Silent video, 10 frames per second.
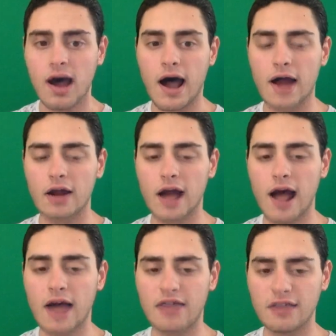
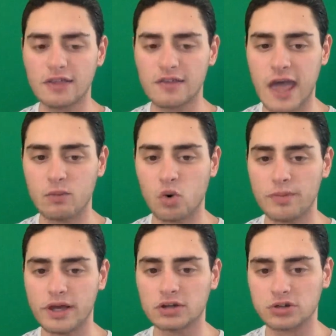I think this game will
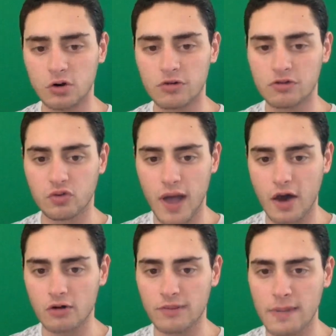be close
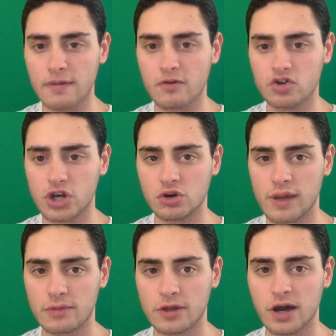throughout. Maybe Virginia will be
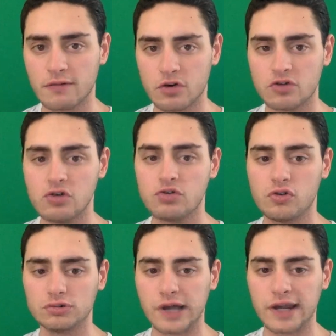able to cover due
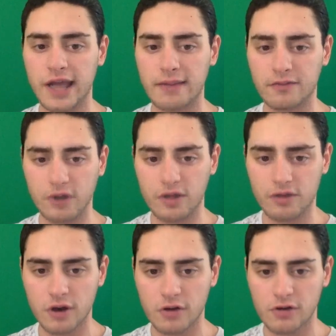to late-game free
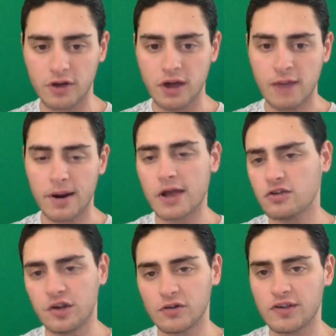throws, but I
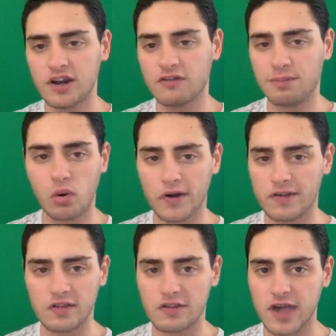just don't see enough points
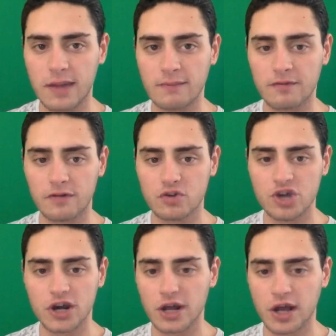in this game for
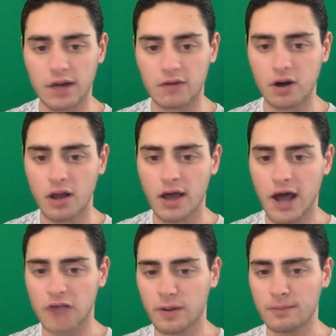Virginia to cover. I
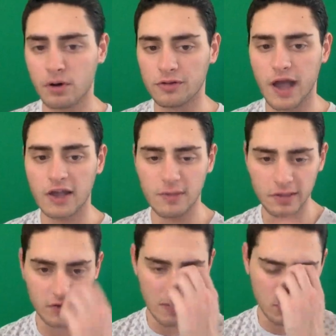expect
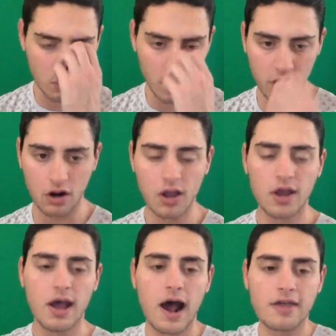this game to go under.
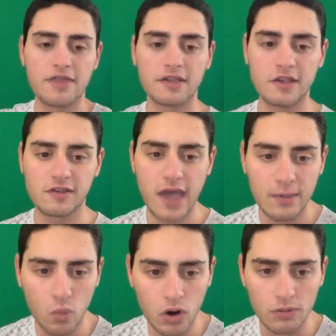I think this
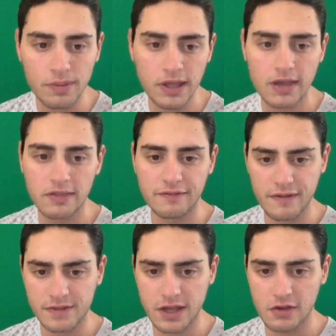game will be in the
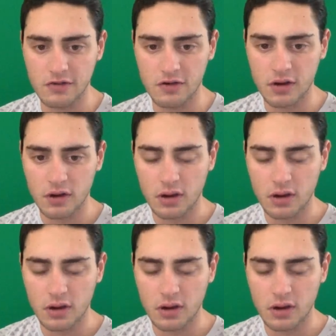50s